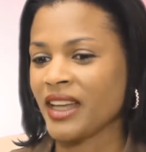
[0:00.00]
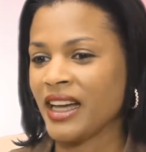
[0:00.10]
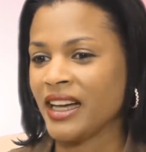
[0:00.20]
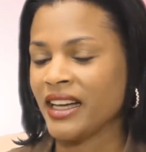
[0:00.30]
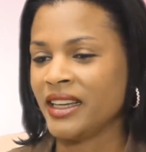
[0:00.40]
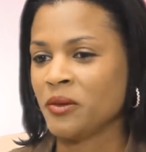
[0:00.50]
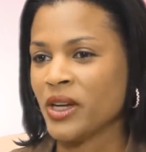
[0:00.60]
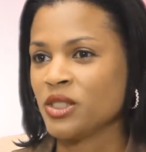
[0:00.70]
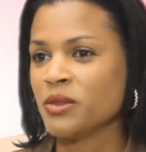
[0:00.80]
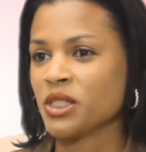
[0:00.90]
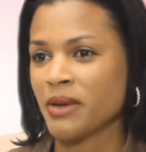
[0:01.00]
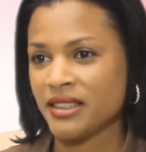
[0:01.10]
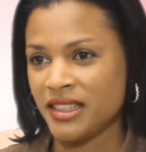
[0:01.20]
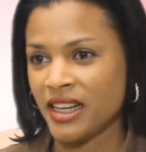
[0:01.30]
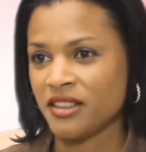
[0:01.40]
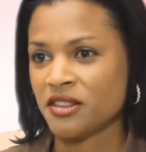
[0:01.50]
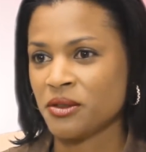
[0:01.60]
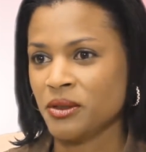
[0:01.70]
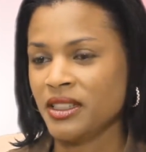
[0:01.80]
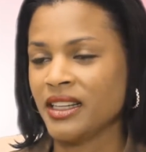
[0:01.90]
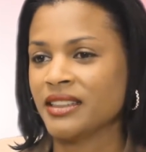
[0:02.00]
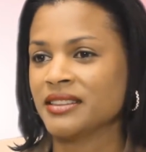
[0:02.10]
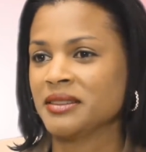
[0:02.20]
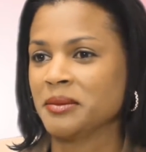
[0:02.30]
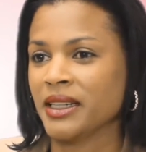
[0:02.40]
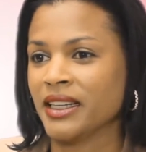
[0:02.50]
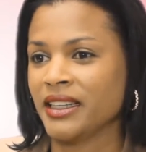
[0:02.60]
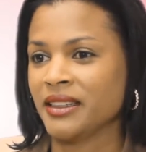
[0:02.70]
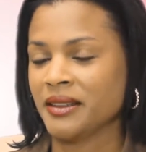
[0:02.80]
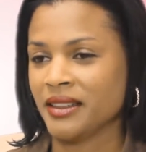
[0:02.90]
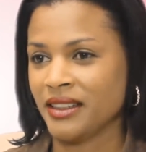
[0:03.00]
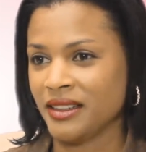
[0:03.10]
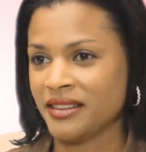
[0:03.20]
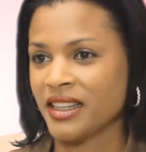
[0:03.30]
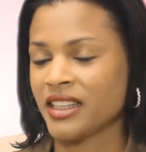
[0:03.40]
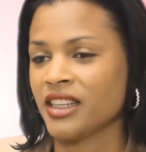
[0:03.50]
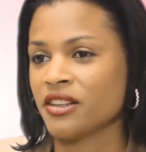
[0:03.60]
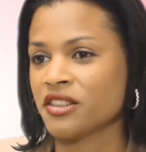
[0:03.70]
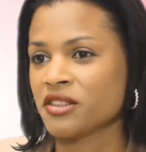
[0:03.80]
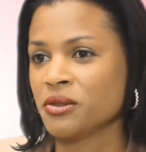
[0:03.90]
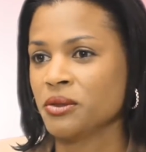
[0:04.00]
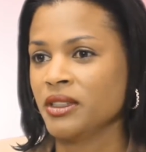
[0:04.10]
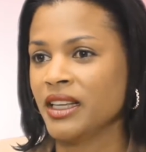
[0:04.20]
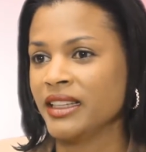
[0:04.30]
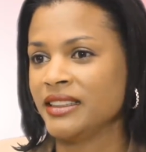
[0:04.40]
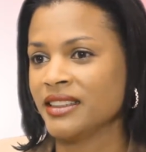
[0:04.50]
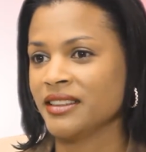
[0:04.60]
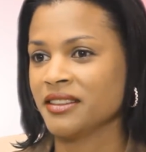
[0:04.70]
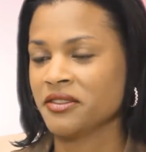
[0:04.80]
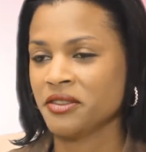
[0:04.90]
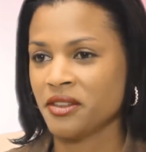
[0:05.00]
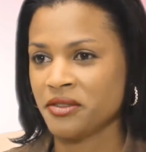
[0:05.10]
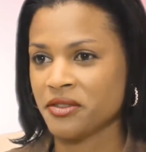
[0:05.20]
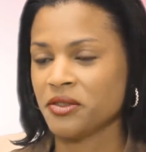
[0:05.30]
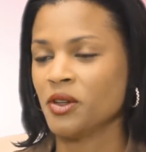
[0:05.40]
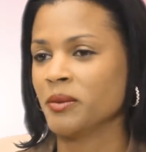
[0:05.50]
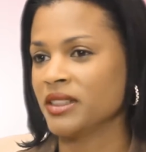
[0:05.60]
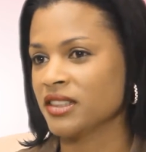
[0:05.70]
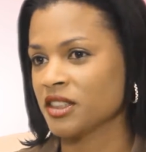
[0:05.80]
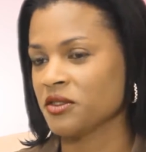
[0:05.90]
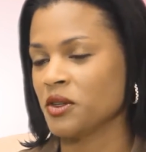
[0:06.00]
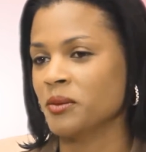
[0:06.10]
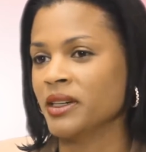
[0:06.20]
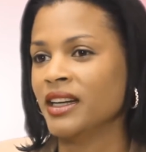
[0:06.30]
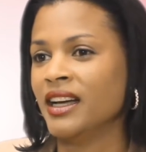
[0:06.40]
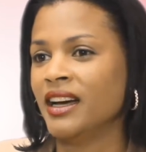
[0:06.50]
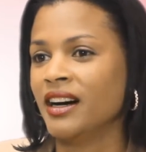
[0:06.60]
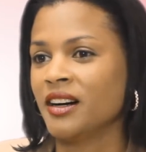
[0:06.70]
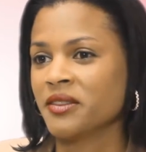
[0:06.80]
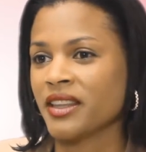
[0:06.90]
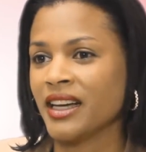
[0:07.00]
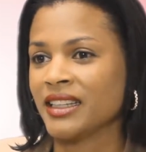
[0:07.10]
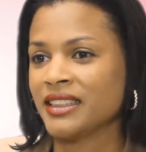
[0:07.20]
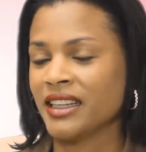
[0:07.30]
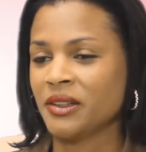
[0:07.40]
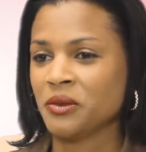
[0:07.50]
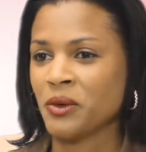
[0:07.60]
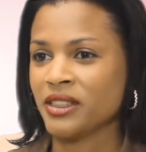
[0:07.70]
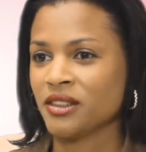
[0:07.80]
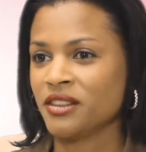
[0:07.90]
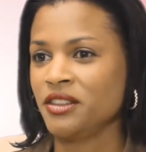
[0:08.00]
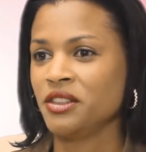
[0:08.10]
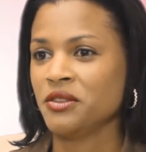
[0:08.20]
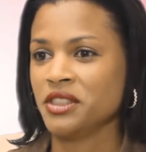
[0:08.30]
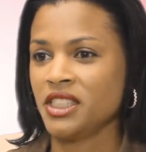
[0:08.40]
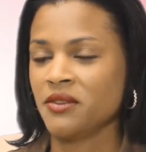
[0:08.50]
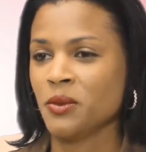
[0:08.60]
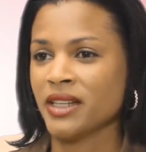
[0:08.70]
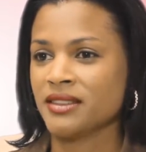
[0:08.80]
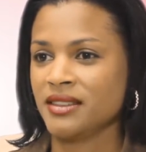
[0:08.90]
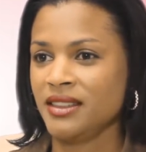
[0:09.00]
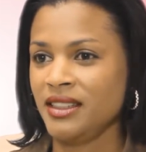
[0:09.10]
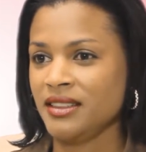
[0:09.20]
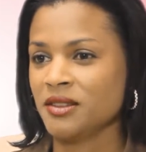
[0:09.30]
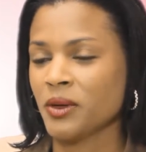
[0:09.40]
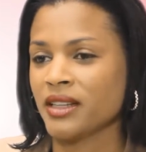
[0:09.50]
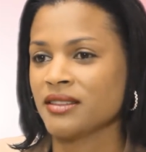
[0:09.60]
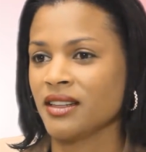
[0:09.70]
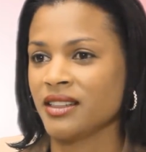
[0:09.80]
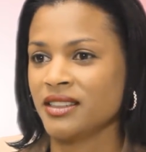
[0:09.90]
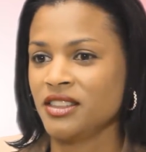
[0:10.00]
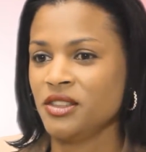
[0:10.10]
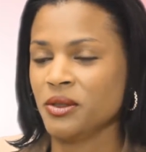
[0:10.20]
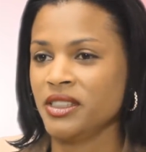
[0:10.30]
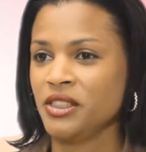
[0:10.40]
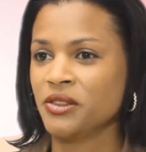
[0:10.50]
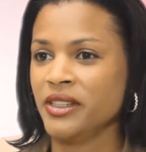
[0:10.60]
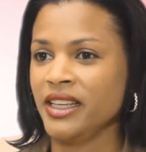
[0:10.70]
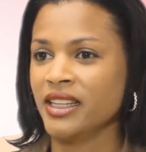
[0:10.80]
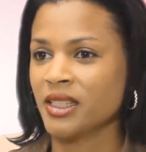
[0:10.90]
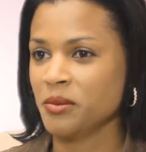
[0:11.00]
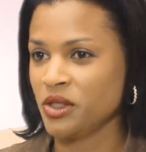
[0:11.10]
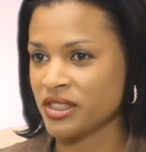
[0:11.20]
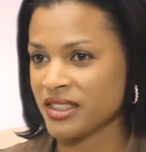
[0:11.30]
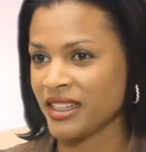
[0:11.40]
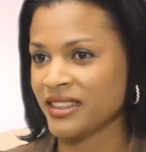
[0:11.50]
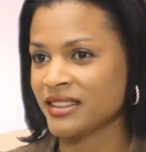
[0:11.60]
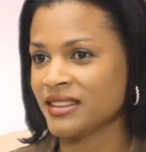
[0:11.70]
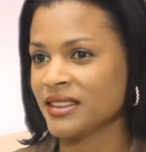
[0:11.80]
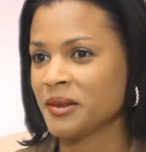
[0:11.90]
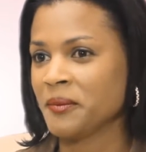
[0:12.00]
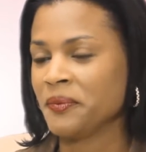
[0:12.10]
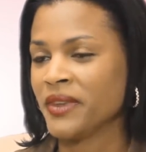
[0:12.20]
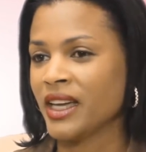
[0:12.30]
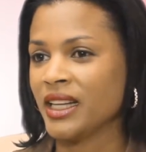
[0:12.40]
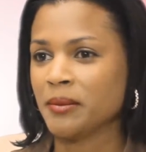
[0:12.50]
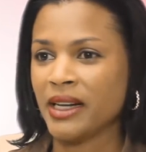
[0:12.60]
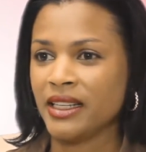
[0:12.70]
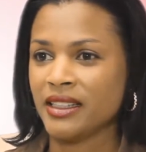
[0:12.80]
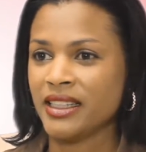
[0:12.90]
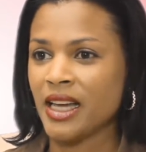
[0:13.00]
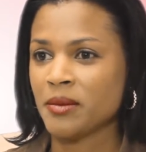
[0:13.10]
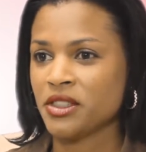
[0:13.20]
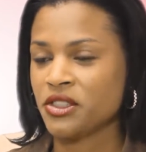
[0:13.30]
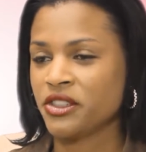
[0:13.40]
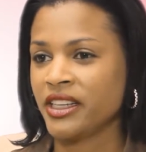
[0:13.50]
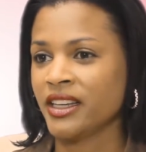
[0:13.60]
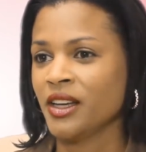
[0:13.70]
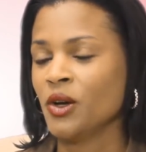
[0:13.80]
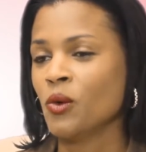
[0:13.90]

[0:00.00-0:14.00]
I went to Bishop Anstey High School as my secondary school. I did fifth form and sixth form. After that, I went on to the University of the West Indies, where I started to do a degree in computer science and a minor in chemistry.